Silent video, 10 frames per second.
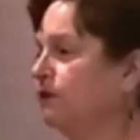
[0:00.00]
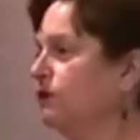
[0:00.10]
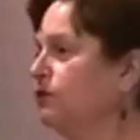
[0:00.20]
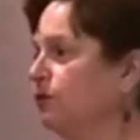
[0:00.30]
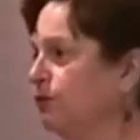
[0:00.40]

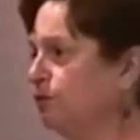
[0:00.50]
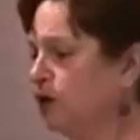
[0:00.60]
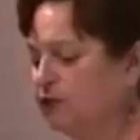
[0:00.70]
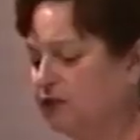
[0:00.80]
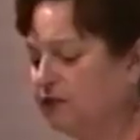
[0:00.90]
to
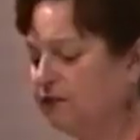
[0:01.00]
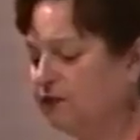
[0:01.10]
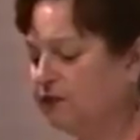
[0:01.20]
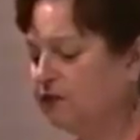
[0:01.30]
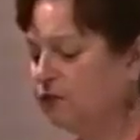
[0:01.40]
impose
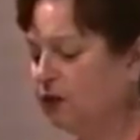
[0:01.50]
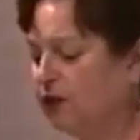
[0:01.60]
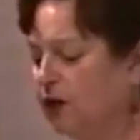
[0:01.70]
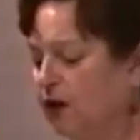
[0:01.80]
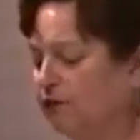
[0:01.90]
confiscatory
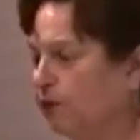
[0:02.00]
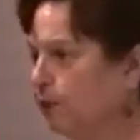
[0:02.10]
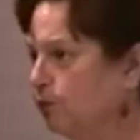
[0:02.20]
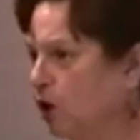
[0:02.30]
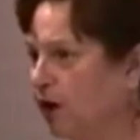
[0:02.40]
law from
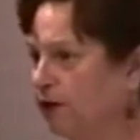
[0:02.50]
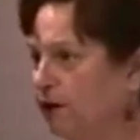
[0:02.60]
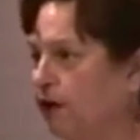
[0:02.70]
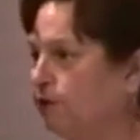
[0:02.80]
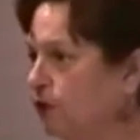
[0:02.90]
abroad
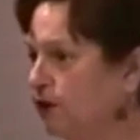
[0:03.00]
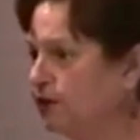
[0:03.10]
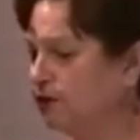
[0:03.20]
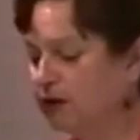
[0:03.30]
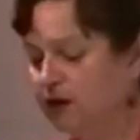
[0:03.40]
on a
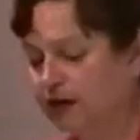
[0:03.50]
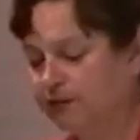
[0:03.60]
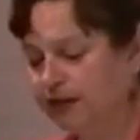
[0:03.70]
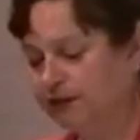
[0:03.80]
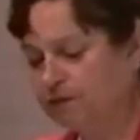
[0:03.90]
frontier economy.